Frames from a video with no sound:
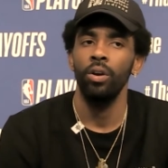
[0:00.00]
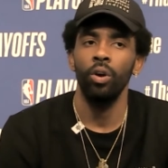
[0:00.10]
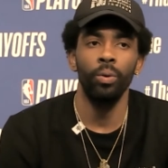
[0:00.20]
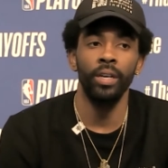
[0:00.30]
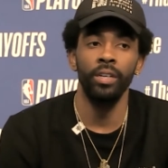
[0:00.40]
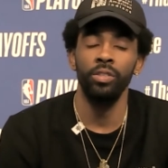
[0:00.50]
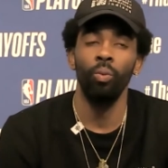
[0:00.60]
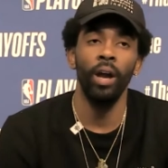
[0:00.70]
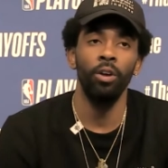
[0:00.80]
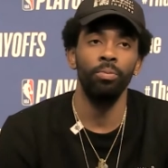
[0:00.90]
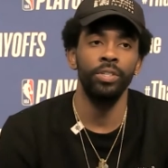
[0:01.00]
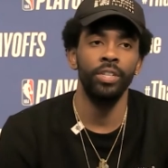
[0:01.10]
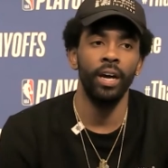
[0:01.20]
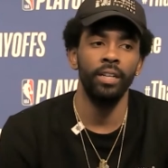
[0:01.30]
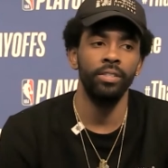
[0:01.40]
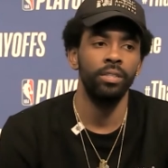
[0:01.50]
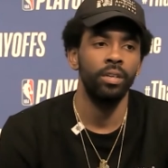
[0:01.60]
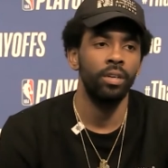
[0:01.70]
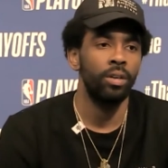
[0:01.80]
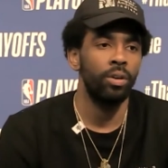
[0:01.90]
or we're getting some wide open shots,
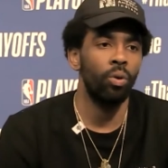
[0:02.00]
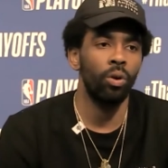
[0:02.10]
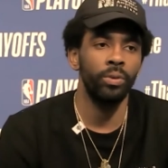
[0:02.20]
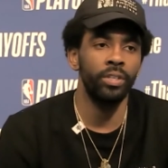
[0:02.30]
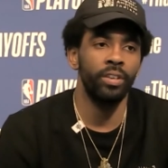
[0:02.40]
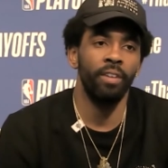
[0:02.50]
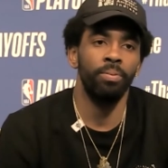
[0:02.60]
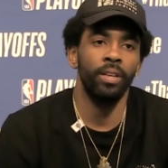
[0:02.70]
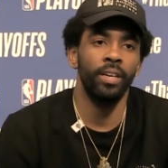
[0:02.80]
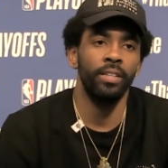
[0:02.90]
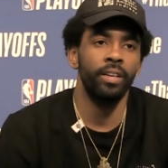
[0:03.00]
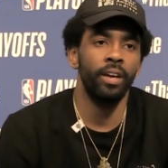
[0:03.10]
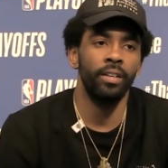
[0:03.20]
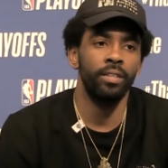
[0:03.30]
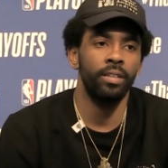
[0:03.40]
or we just have plays that,